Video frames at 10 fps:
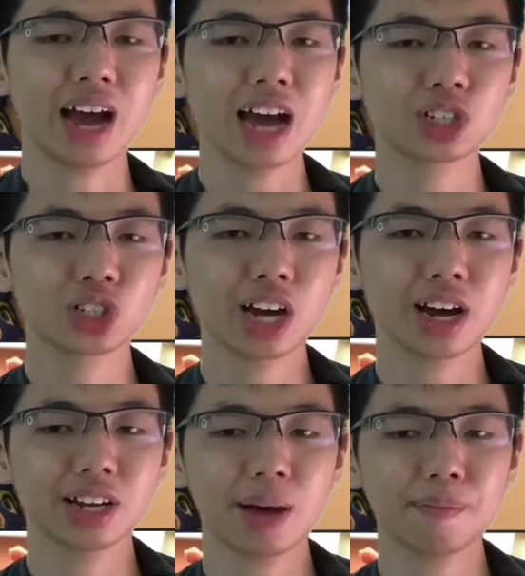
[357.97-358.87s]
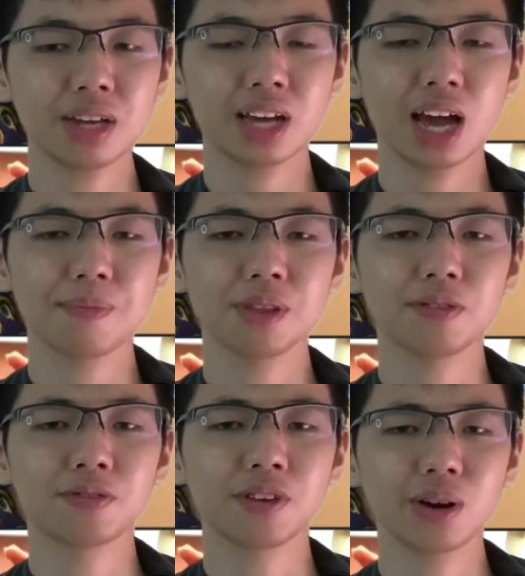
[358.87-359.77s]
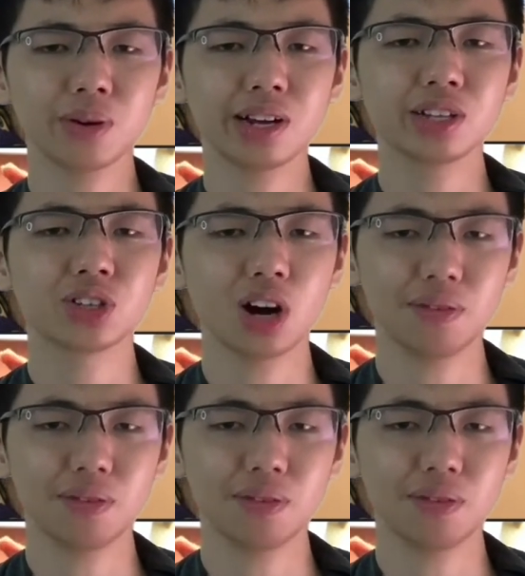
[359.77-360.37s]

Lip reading: a hashtag that became the furry